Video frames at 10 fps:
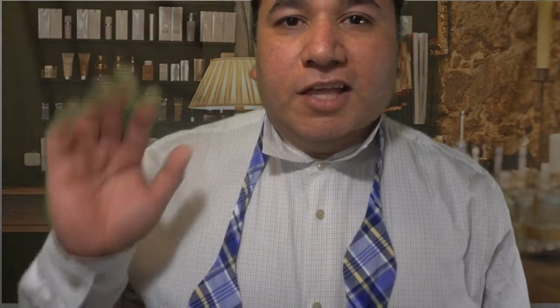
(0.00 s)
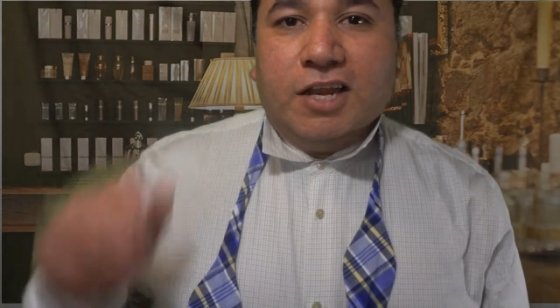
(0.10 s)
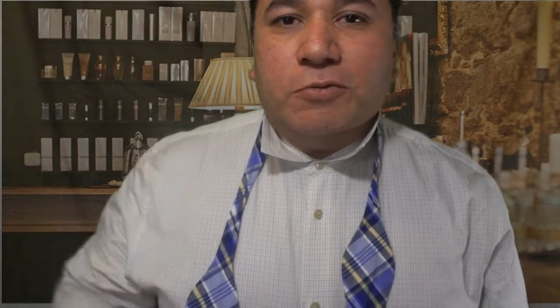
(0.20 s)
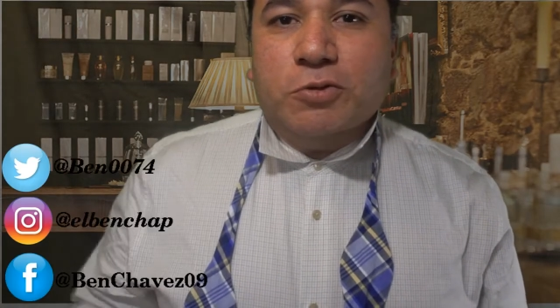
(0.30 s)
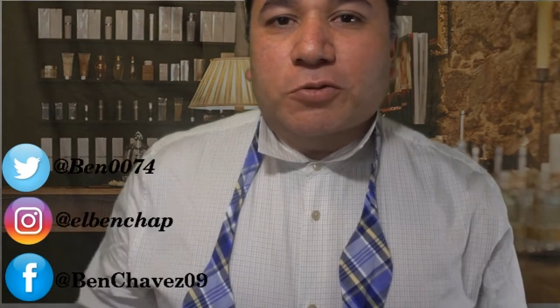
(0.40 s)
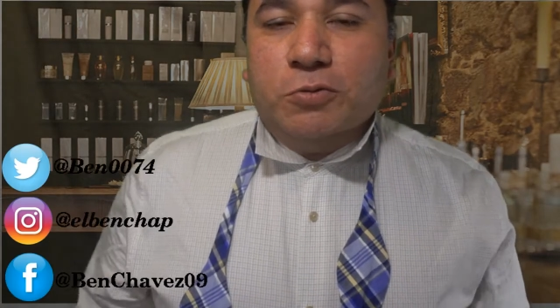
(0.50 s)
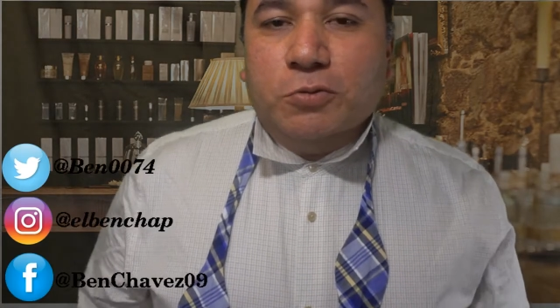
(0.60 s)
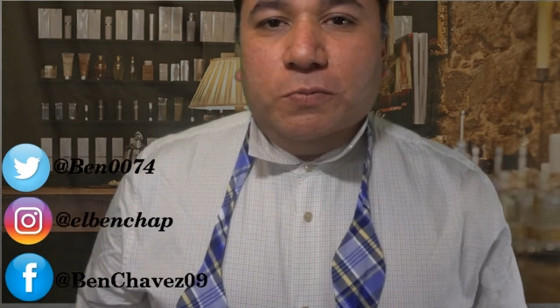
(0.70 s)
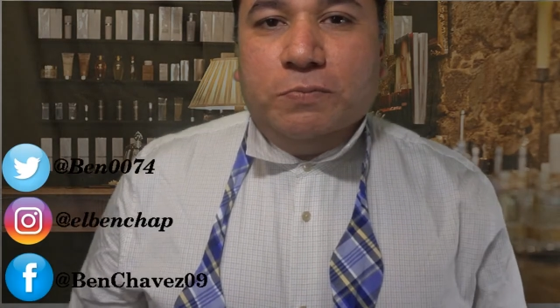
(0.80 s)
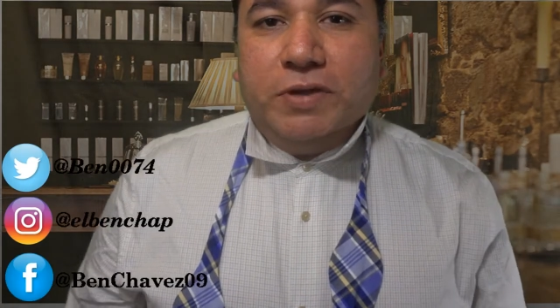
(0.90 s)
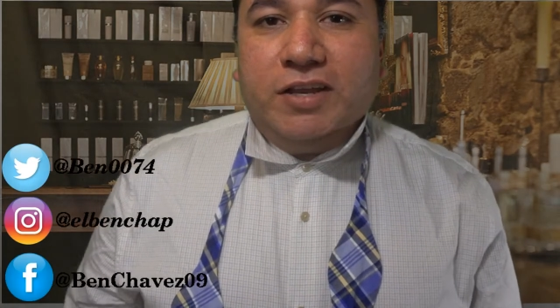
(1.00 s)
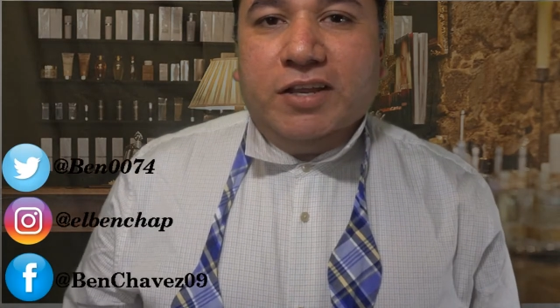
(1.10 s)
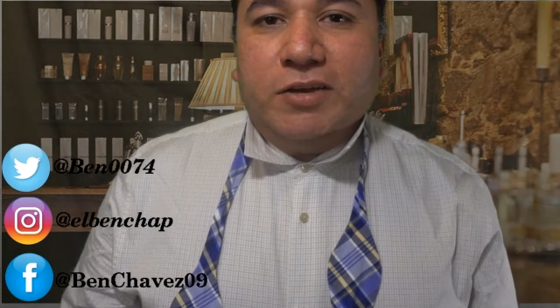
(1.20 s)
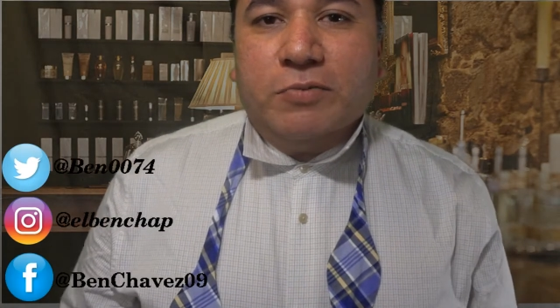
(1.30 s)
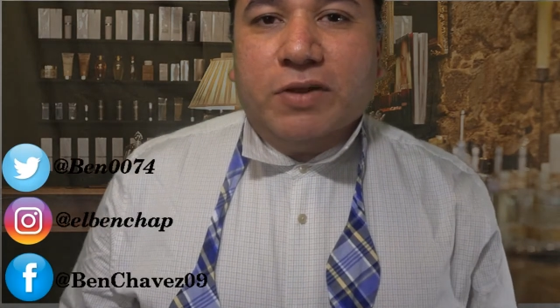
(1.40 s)
hello YouTube Ben
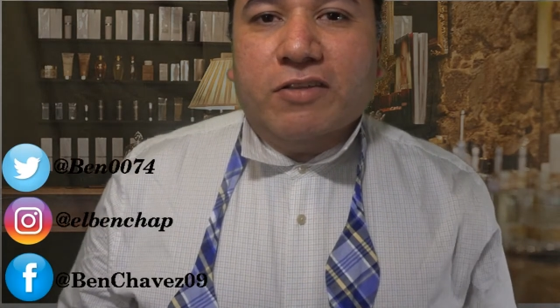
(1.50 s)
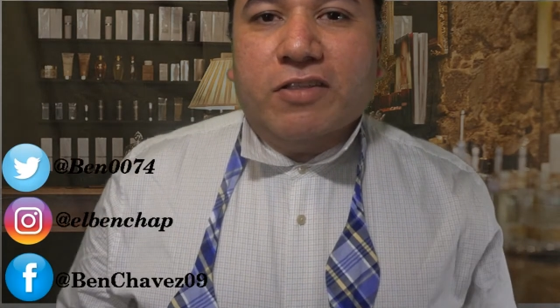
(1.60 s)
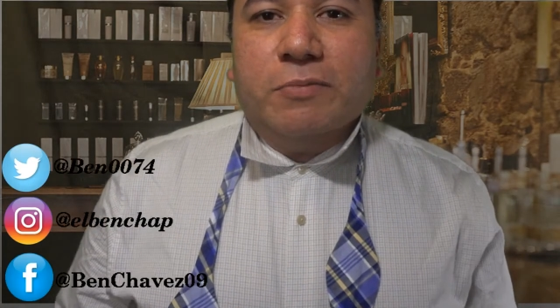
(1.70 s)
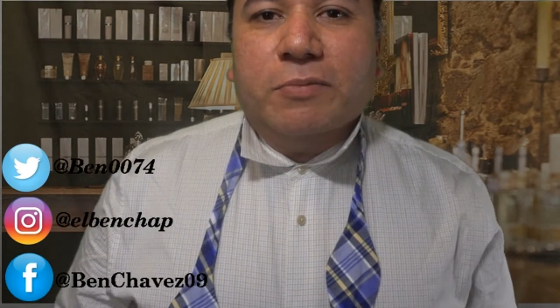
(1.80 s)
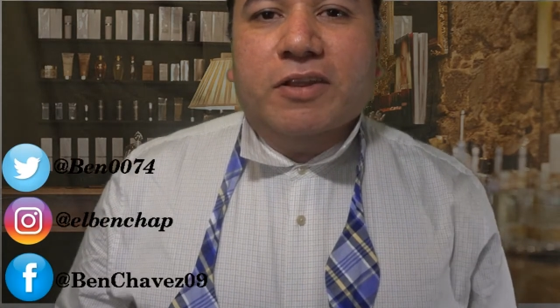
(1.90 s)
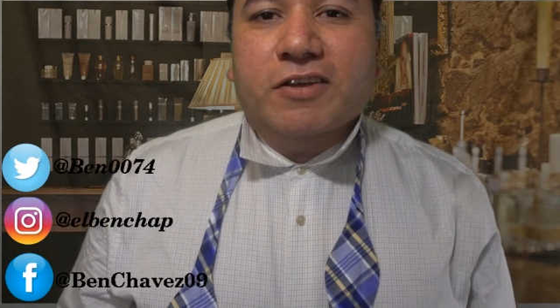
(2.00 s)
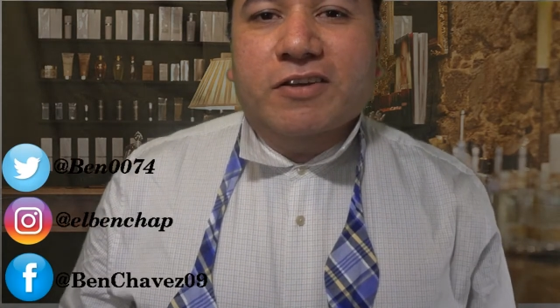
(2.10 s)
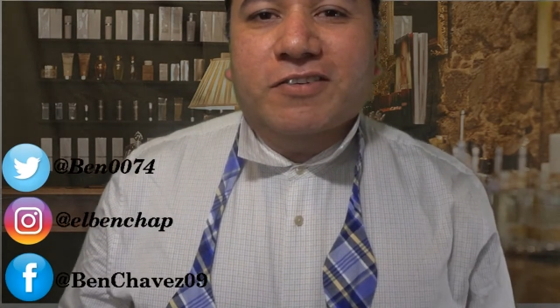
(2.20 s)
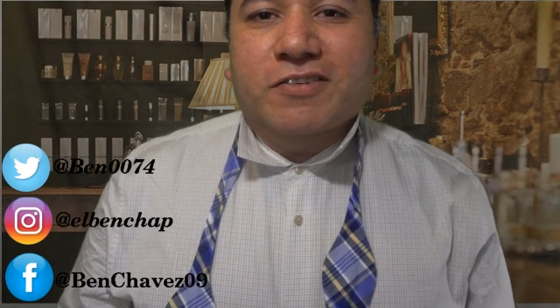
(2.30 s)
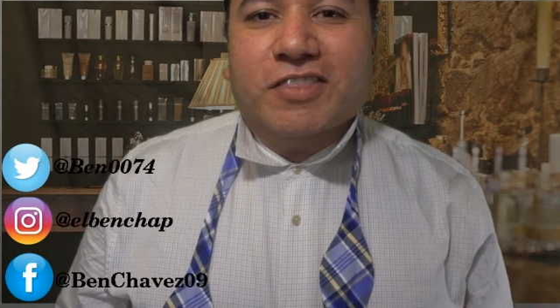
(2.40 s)
here with another video